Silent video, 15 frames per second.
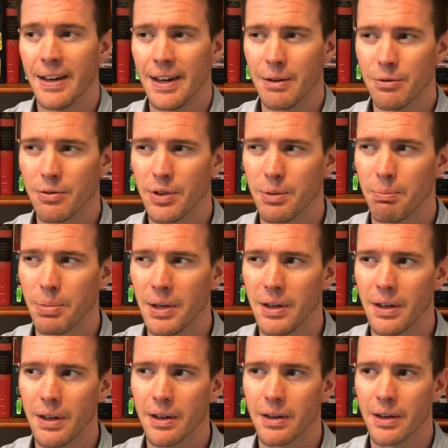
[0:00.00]

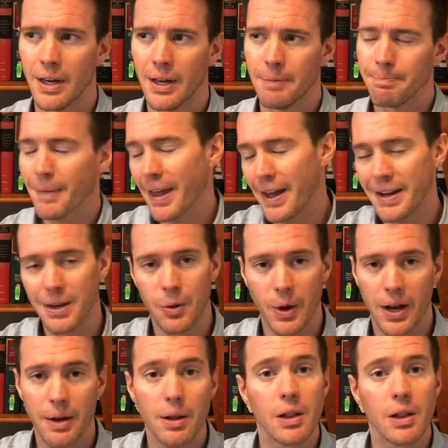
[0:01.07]
MVPing. Anyway,